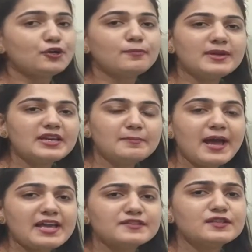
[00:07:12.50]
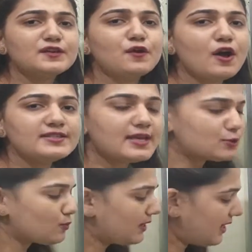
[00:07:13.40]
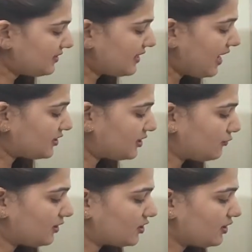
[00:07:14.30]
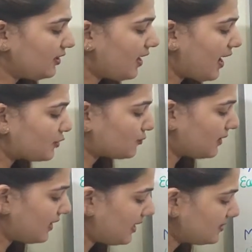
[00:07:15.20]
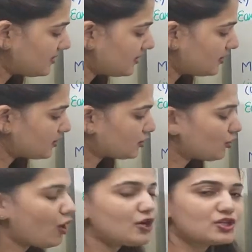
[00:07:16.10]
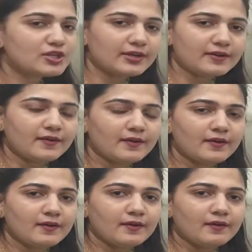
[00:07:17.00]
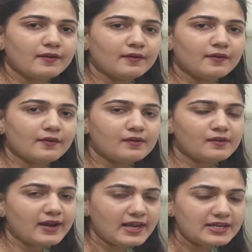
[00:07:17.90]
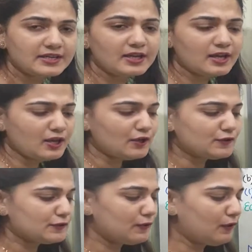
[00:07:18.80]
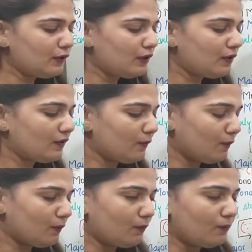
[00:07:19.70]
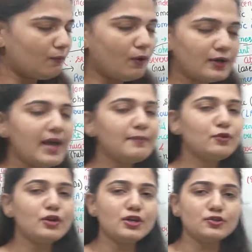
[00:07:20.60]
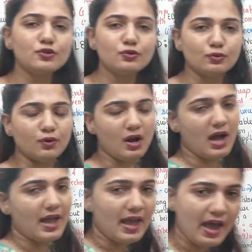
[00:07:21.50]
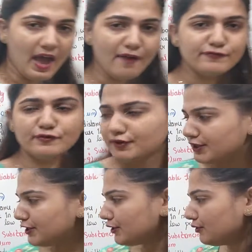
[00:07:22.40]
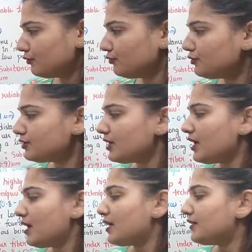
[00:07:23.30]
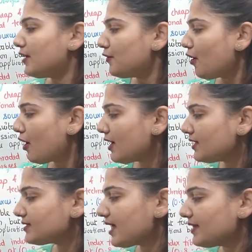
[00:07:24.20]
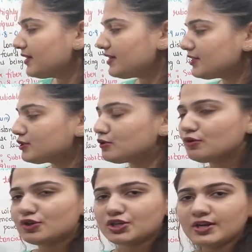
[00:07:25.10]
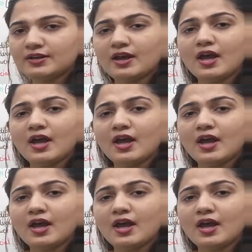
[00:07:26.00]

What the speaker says: to minimize the noise as well as attenuation as well as distortion. Right? So what I am going to do, I have to reduce the noise and the distortion,